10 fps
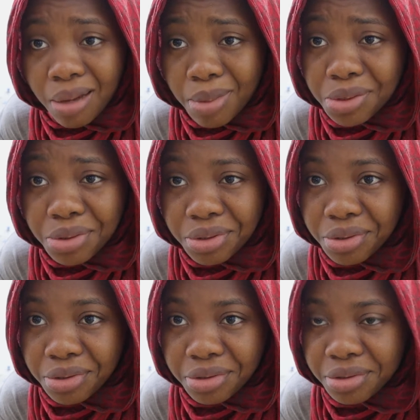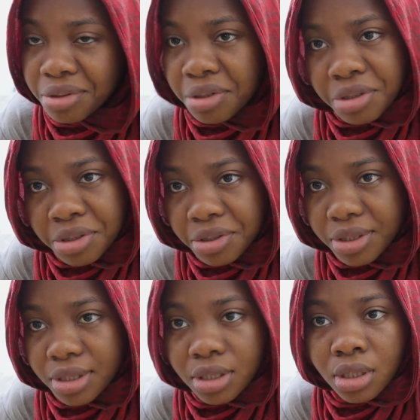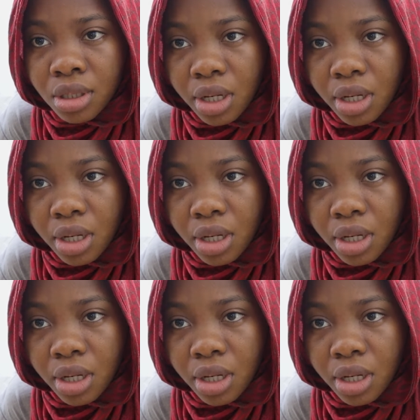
I might do a tour or not.